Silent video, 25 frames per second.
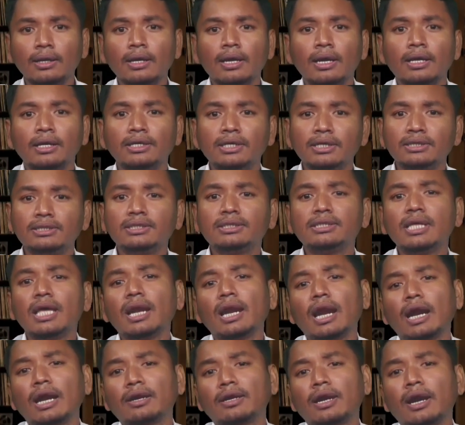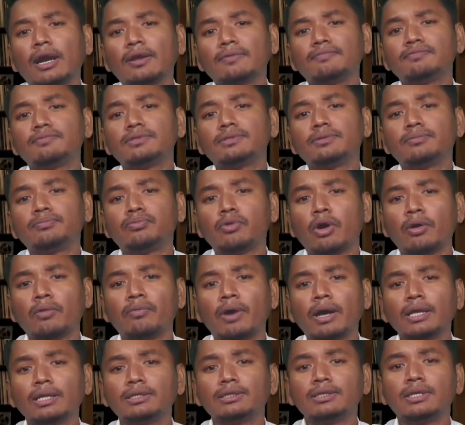digital archives
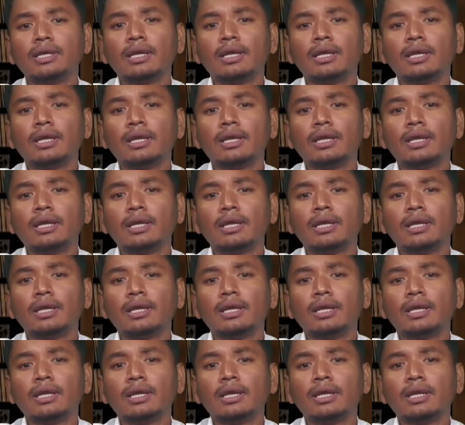provide